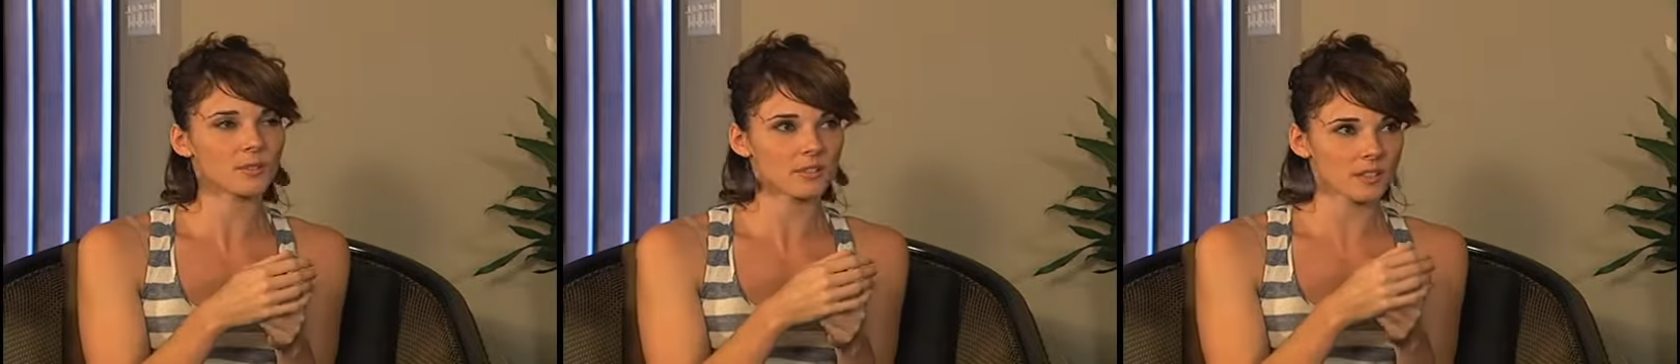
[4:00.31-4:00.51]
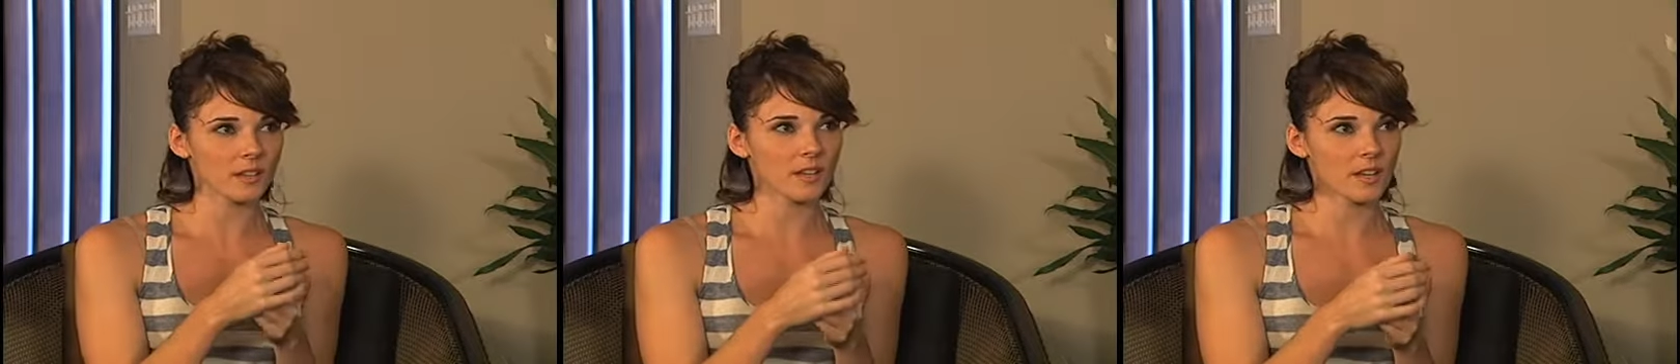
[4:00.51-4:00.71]

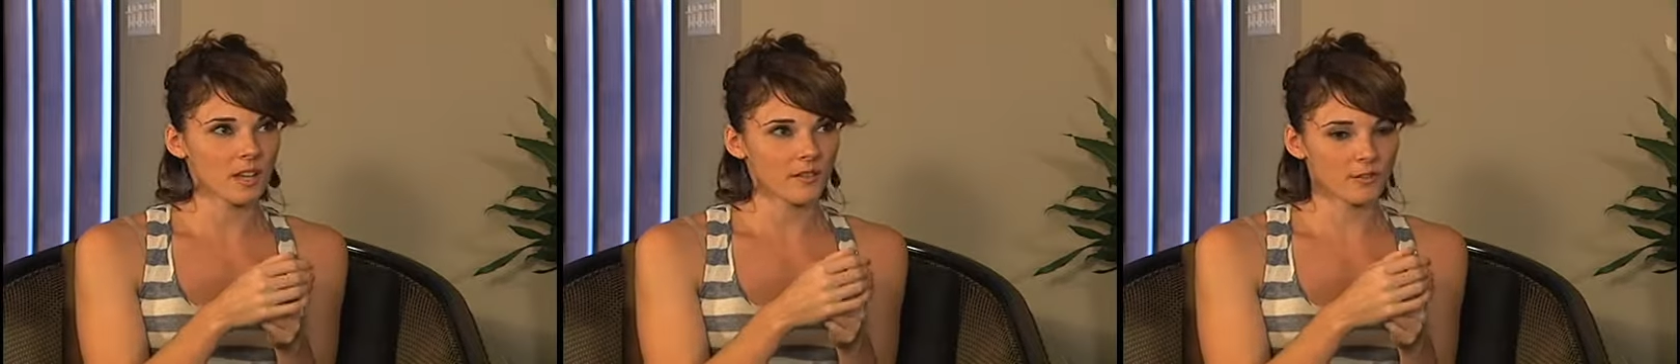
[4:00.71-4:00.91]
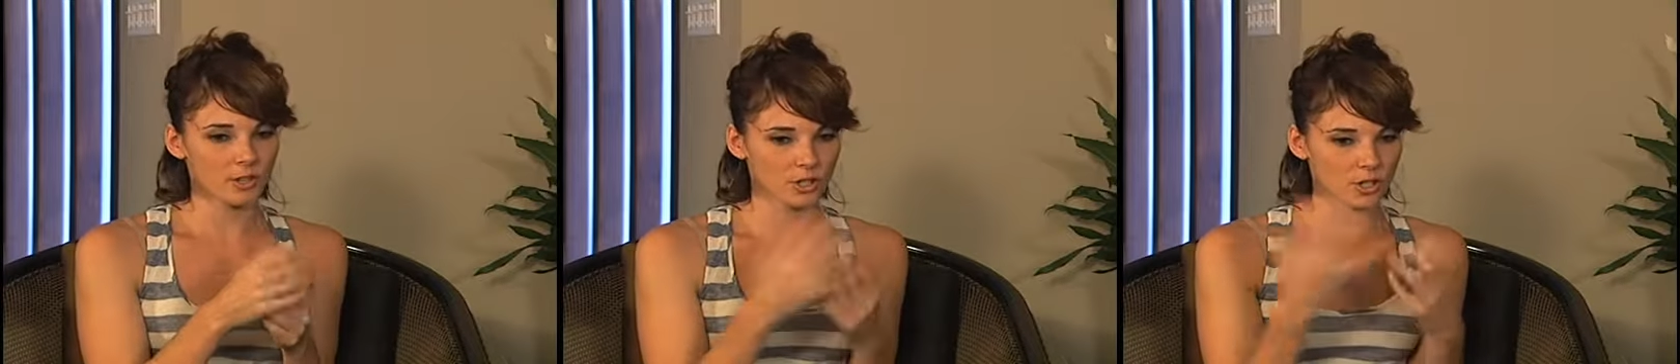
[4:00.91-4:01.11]
a
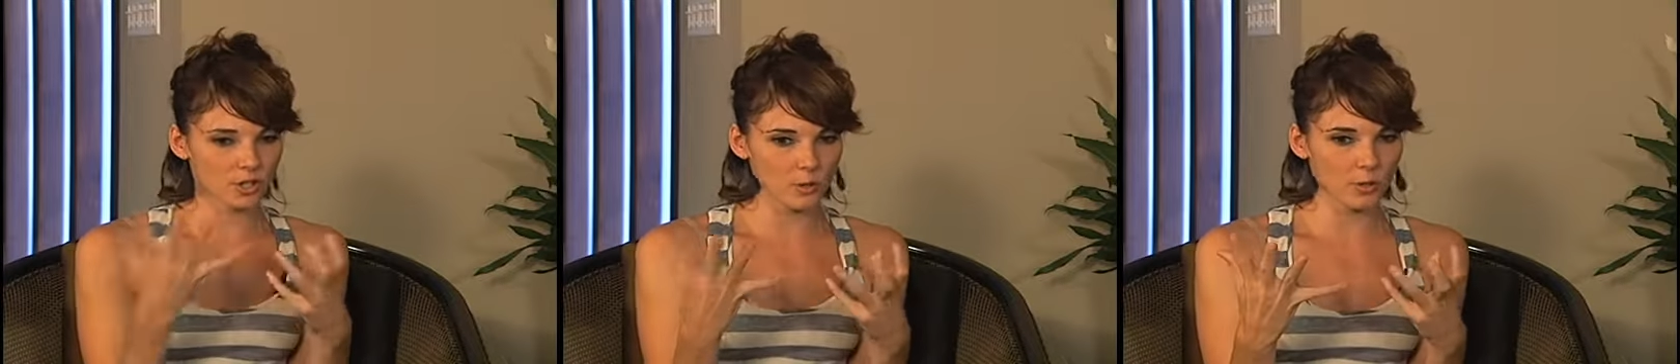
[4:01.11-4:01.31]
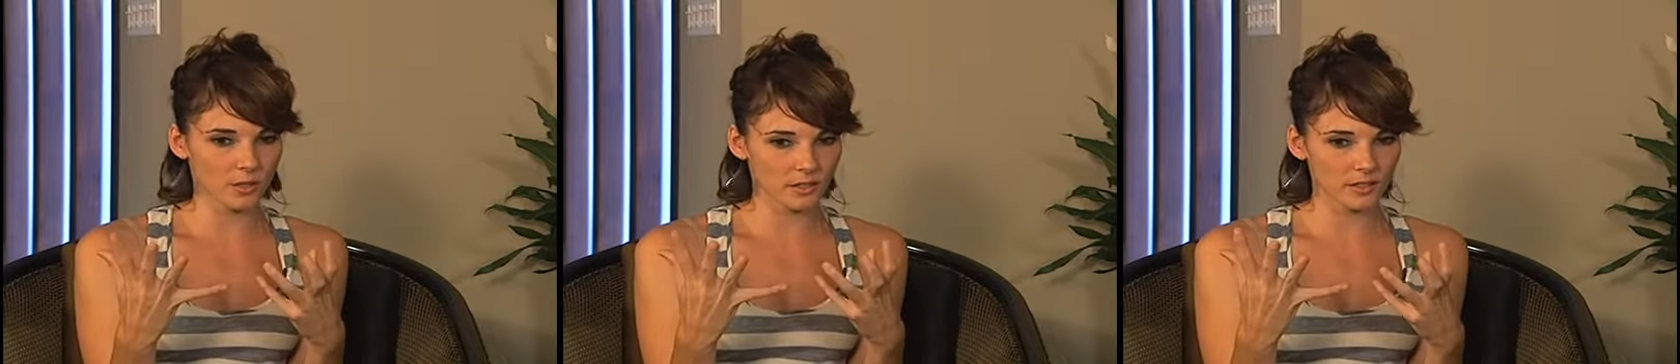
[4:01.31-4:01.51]
very
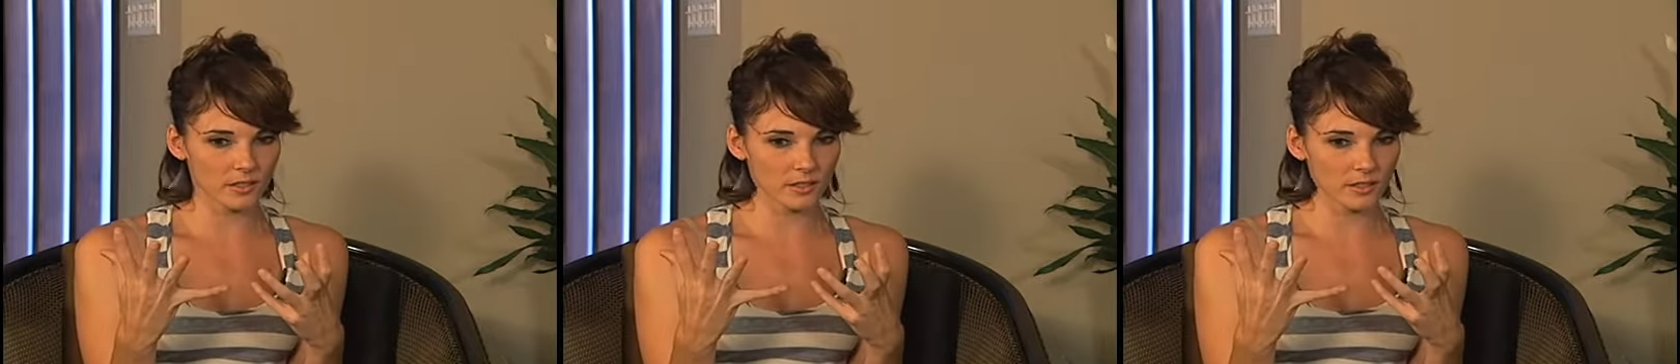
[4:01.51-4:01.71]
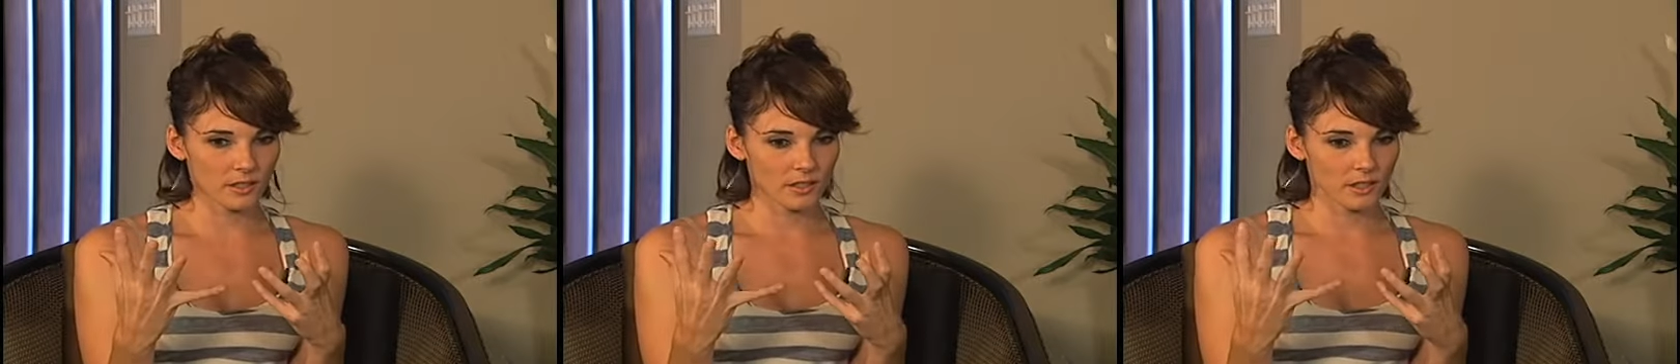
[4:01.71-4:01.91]
short
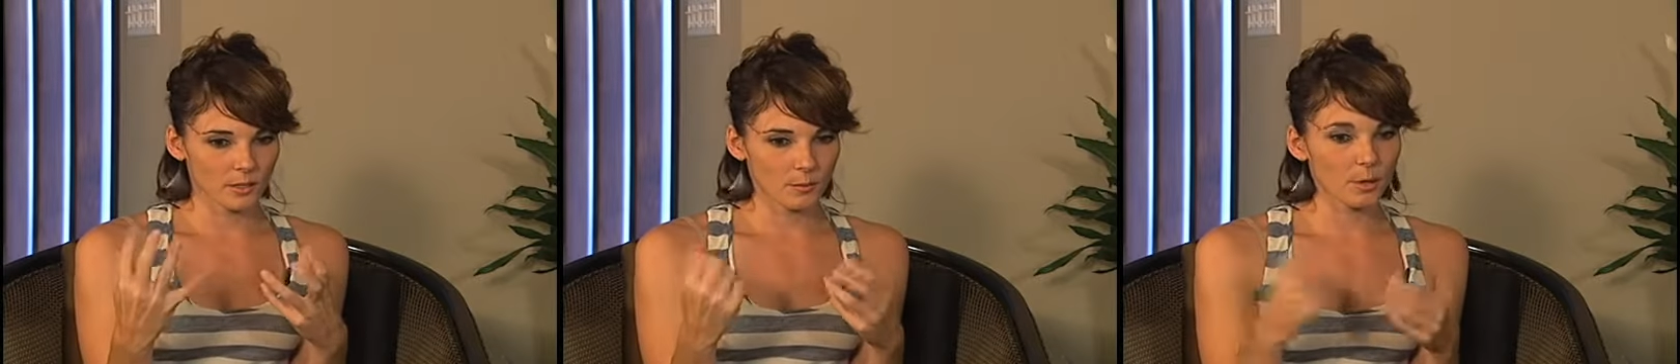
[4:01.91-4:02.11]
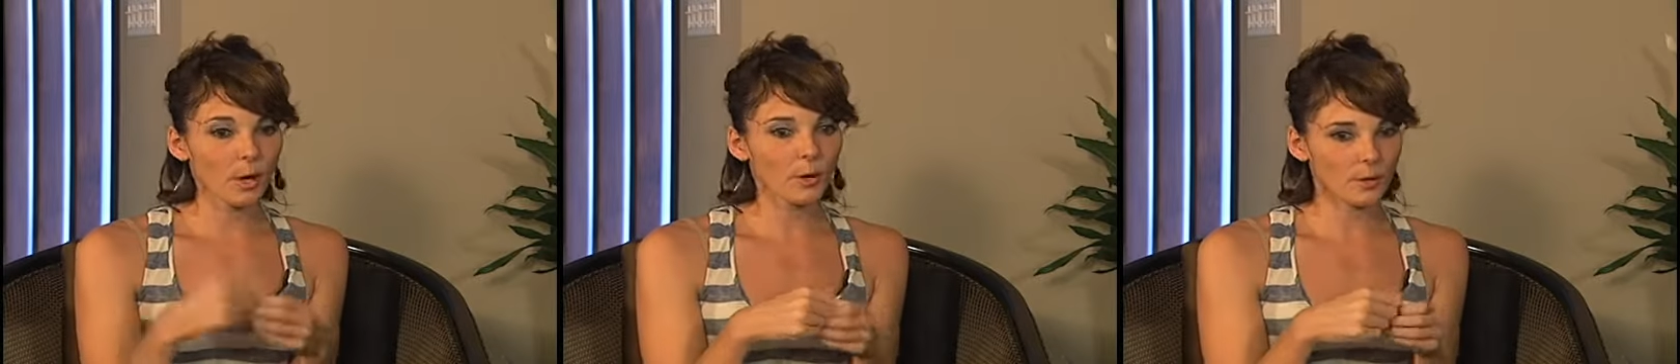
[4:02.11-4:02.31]

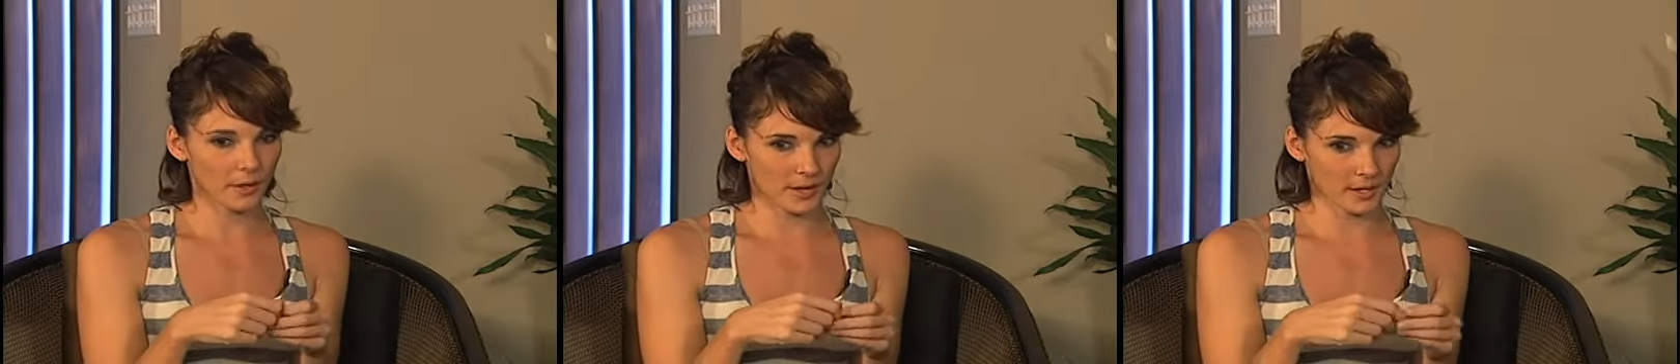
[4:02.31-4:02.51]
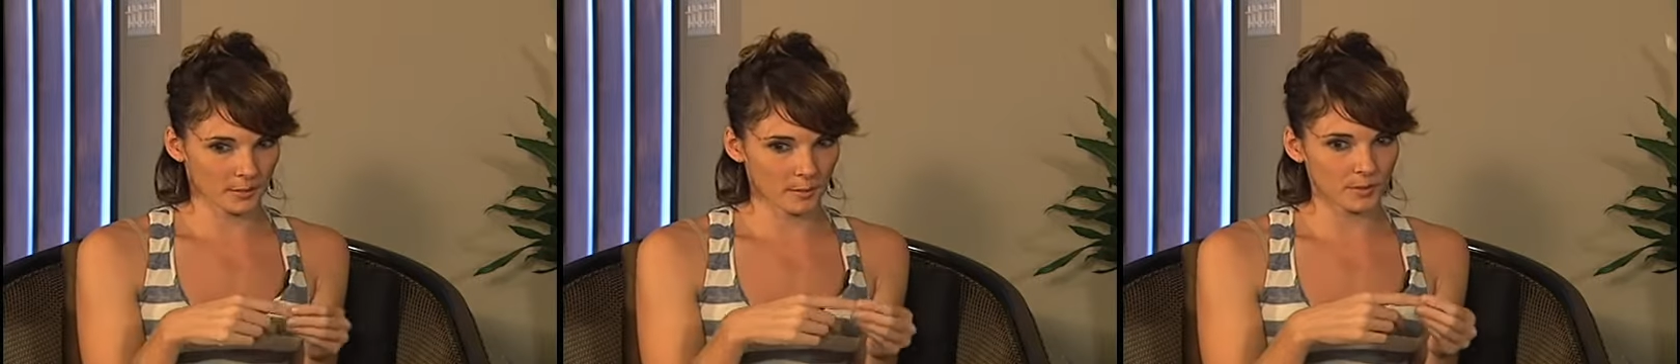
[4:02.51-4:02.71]

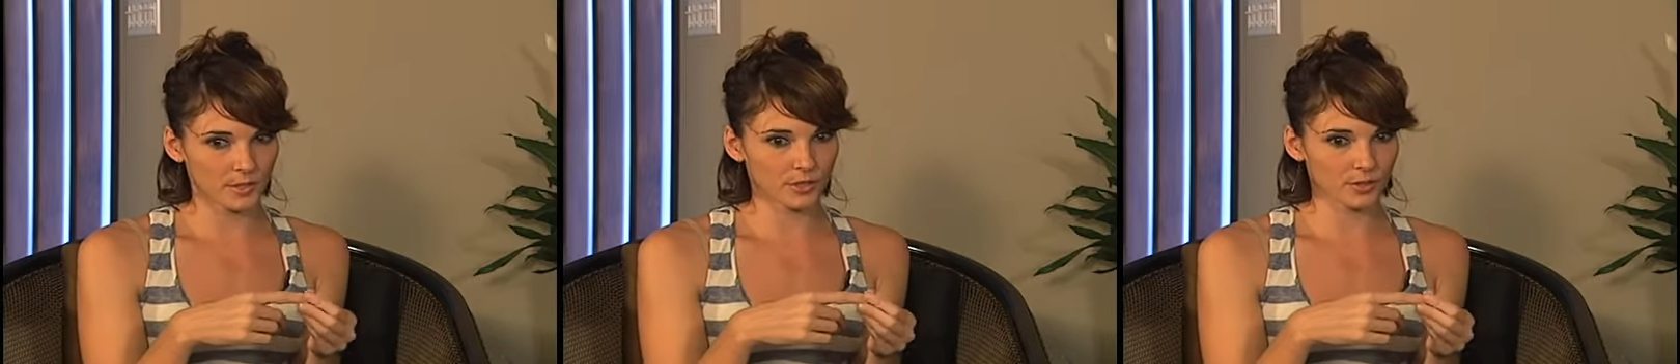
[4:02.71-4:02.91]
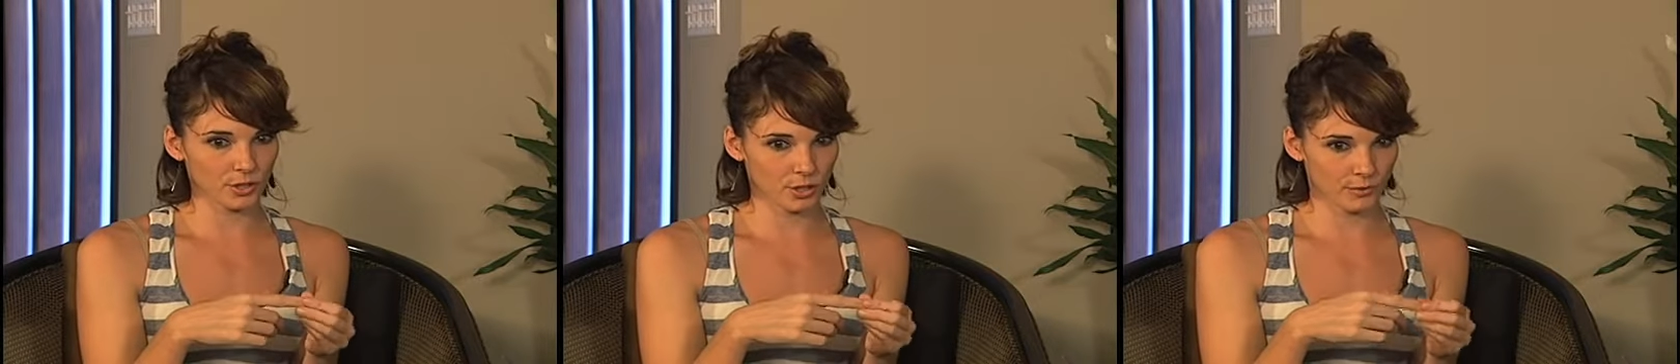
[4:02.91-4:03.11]
program. It was a
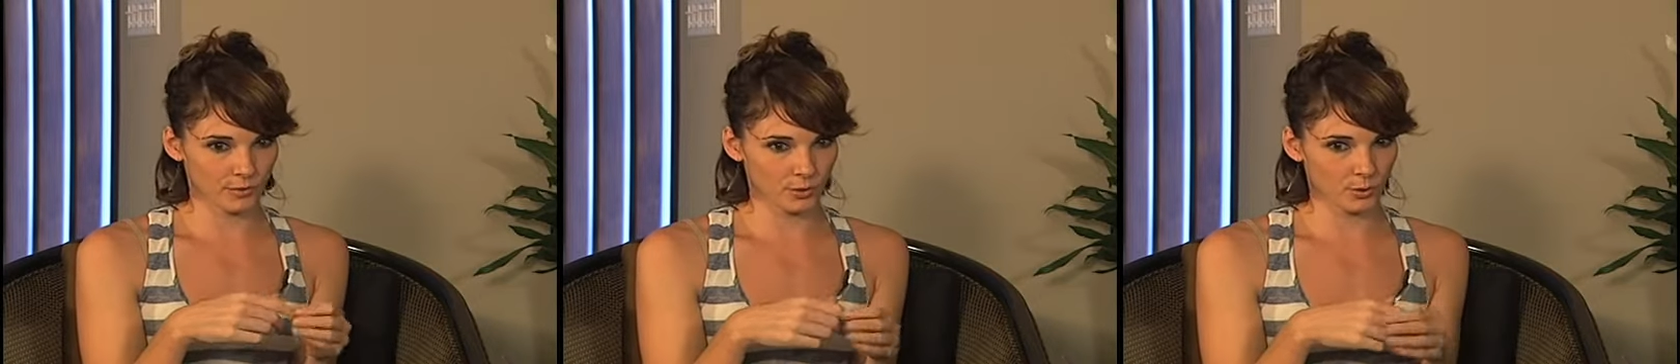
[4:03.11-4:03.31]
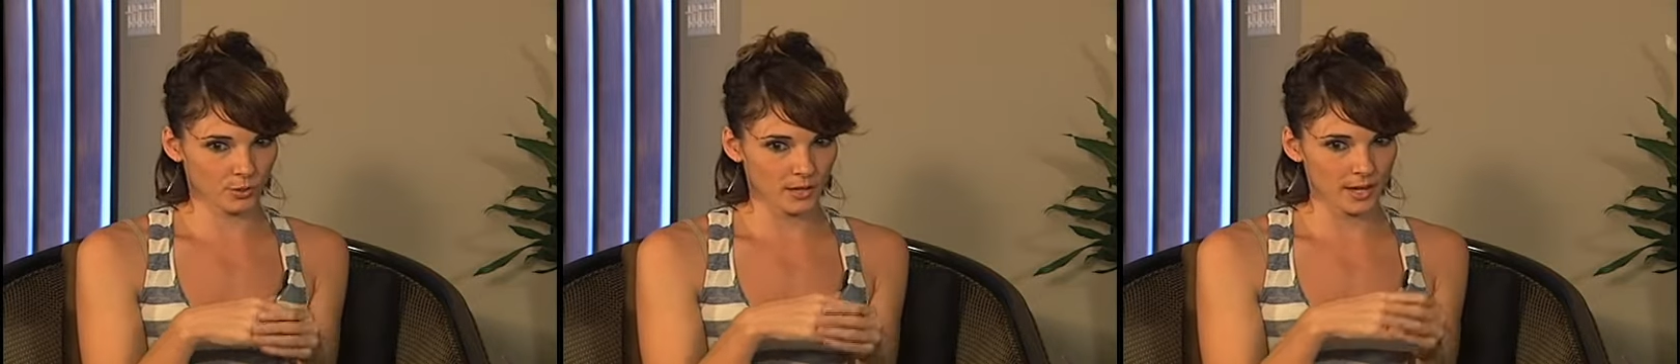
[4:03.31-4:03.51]

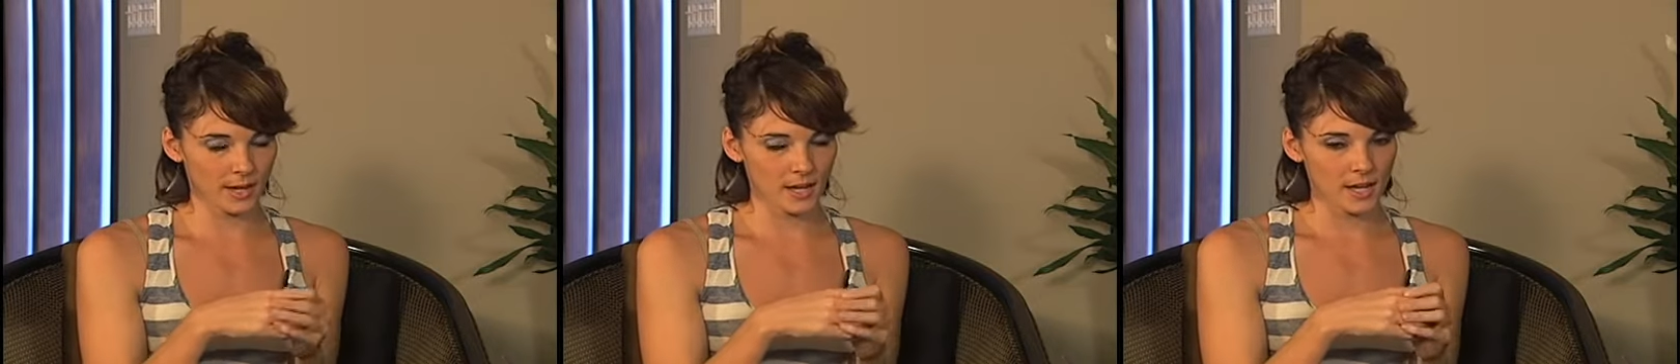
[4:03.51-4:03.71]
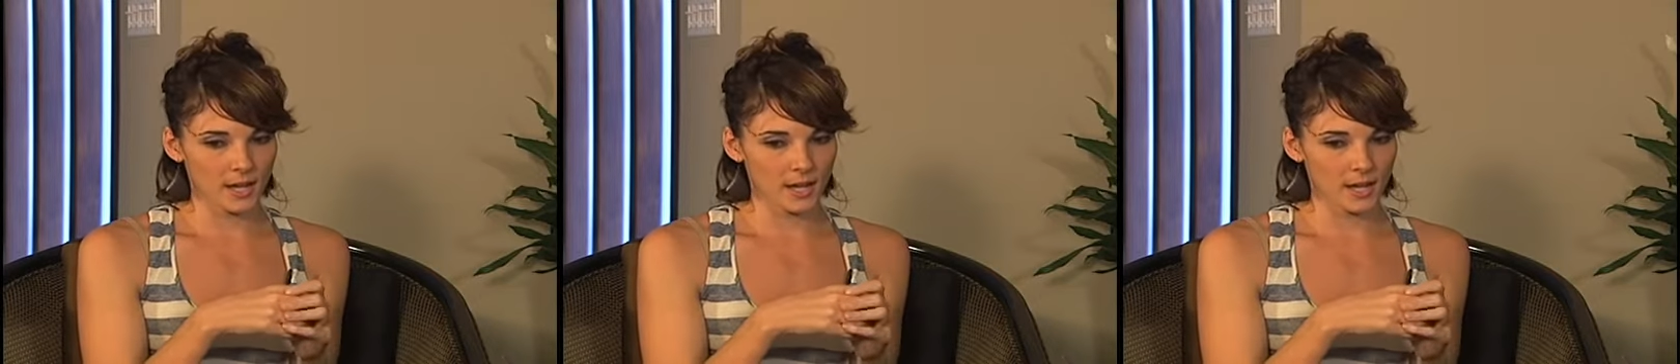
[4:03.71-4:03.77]
conservatory.